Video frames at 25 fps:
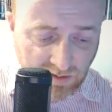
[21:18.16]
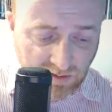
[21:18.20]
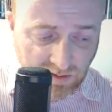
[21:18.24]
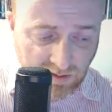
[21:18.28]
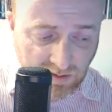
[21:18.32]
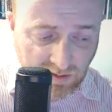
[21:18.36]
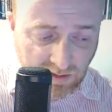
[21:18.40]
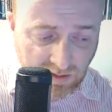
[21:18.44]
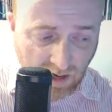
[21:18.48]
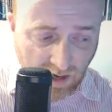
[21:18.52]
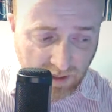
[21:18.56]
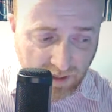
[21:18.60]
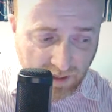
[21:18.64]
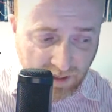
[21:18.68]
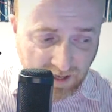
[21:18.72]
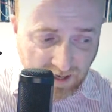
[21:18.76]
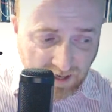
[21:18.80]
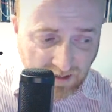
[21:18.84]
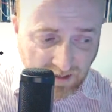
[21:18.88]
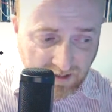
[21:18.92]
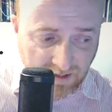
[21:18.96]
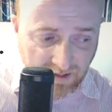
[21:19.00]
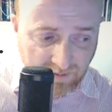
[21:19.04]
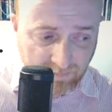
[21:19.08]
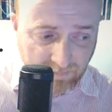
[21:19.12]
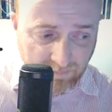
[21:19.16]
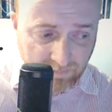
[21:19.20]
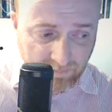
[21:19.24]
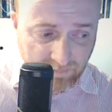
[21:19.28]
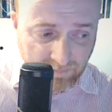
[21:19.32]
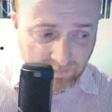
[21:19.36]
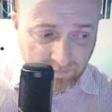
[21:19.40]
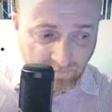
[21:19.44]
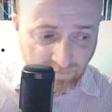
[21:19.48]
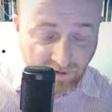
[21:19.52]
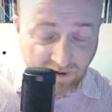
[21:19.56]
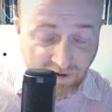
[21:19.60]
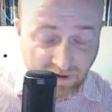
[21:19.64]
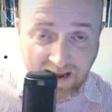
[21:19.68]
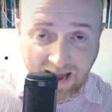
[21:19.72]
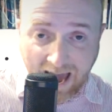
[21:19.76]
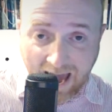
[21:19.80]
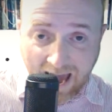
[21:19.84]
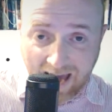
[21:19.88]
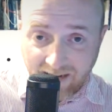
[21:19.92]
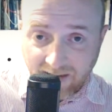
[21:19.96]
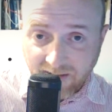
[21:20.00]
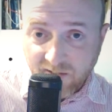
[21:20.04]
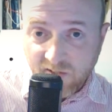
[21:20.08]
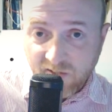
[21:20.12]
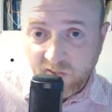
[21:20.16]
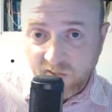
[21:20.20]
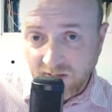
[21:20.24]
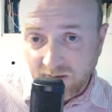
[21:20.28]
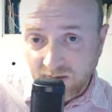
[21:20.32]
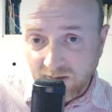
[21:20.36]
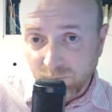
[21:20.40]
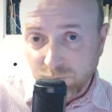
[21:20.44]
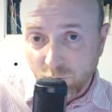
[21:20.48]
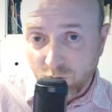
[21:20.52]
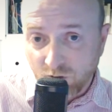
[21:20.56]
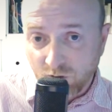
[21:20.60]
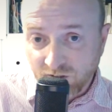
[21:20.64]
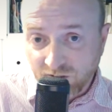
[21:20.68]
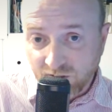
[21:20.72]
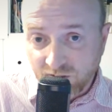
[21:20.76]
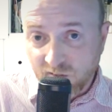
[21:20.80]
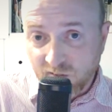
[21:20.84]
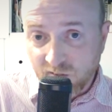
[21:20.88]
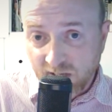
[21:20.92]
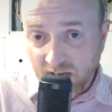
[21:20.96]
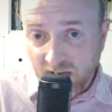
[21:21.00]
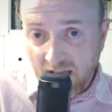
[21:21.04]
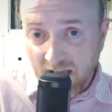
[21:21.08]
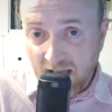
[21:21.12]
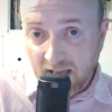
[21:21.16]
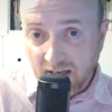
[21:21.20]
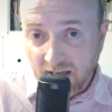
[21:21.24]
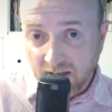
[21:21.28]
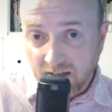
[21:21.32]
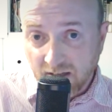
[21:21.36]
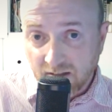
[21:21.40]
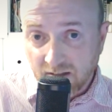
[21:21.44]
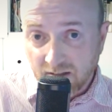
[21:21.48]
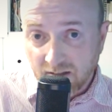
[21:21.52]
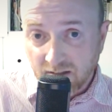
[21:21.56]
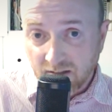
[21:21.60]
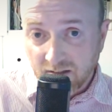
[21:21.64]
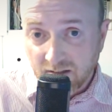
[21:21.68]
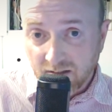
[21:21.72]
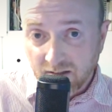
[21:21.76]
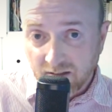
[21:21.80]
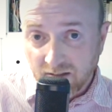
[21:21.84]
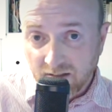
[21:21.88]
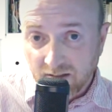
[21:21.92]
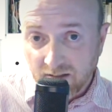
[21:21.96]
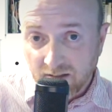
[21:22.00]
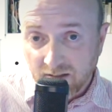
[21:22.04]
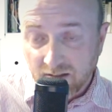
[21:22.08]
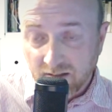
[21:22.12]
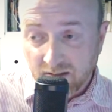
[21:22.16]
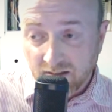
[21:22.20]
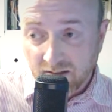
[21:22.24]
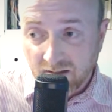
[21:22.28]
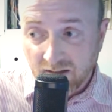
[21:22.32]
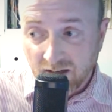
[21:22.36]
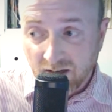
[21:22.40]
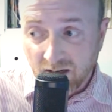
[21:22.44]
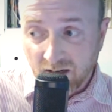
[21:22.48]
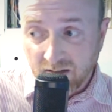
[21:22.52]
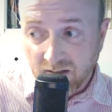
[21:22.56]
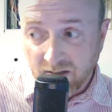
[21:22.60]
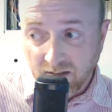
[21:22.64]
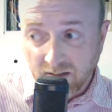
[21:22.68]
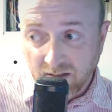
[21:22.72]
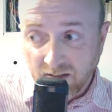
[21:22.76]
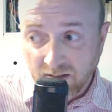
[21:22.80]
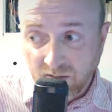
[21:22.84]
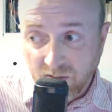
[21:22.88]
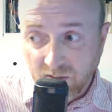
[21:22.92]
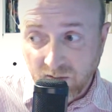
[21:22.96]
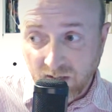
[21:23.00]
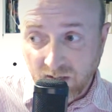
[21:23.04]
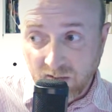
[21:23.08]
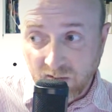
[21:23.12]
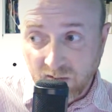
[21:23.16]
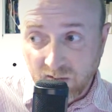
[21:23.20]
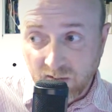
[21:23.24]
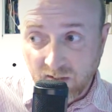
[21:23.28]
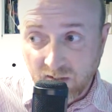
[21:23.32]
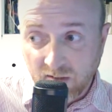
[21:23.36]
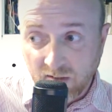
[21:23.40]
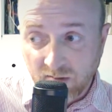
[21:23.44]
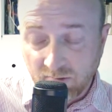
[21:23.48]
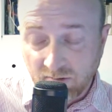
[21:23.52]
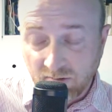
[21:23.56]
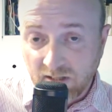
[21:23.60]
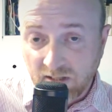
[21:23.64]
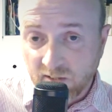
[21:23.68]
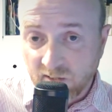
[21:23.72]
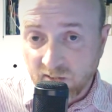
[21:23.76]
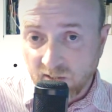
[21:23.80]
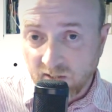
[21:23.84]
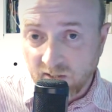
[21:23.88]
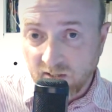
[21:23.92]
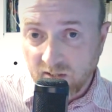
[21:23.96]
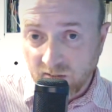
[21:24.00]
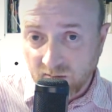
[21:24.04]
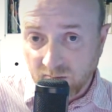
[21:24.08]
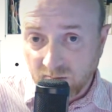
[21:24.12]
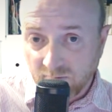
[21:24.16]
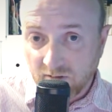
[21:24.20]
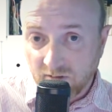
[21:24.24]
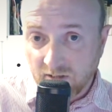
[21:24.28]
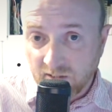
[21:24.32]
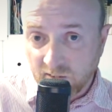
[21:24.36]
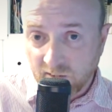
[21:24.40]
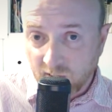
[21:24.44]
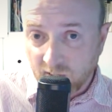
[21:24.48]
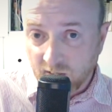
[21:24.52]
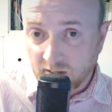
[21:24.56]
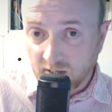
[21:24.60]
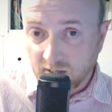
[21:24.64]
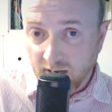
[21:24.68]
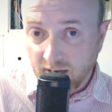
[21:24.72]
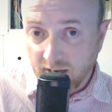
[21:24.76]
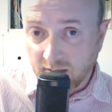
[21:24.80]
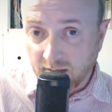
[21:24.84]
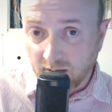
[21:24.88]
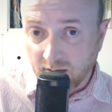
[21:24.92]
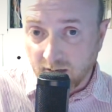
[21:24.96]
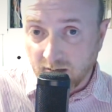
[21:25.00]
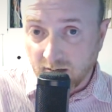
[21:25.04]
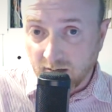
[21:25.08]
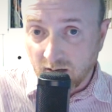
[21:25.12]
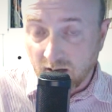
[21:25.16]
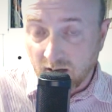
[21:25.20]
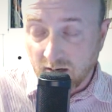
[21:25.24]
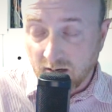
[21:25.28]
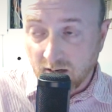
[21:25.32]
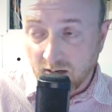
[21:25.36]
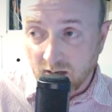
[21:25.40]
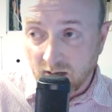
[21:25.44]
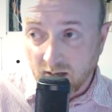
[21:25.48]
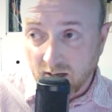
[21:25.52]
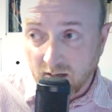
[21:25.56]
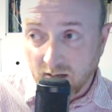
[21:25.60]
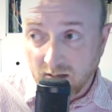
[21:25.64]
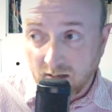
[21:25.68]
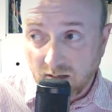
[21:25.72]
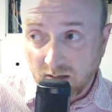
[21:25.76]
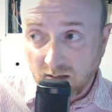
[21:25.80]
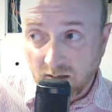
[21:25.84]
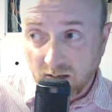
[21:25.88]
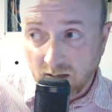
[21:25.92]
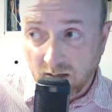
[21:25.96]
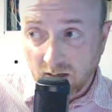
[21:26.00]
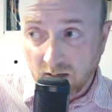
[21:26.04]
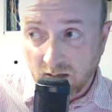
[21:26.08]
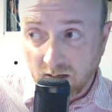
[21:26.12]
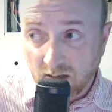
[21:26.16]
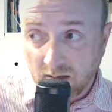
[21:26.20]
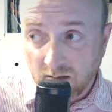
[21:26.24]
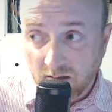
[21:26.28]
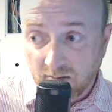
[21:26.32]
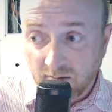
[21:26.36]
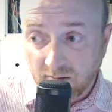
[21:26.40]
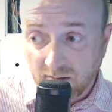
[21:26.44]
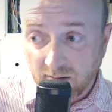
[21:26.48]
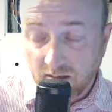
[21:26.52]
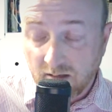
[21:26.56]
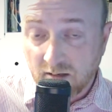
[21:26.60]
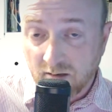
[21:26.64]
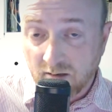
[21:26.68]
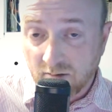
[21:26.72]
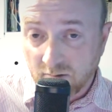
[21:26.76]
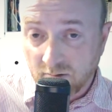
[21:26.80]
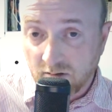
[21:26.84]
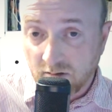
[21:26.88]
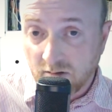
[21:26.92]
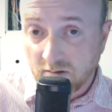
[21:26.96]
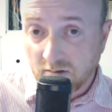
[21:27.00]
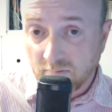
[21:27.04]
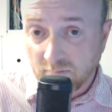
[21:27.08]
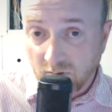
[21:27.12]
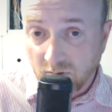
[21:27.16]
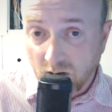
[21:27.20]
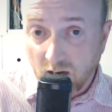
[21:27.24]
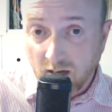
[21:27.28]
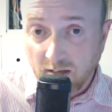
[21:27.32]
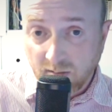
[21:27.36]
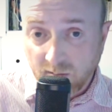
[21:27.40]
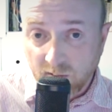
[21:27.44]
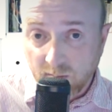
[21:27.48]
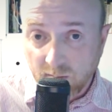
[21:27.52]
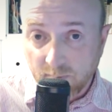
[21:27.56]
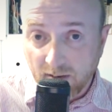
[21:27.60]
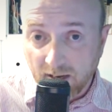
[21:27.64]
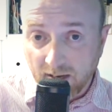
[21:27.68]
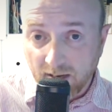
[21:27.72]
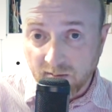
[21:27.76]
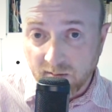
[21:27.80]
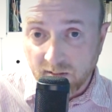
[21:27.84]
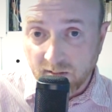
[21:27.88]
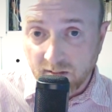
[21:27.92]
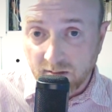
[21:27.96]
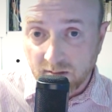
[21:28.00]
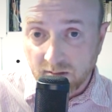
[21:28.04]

I think, reality of what you say is really sunk in, and I think you're right about it.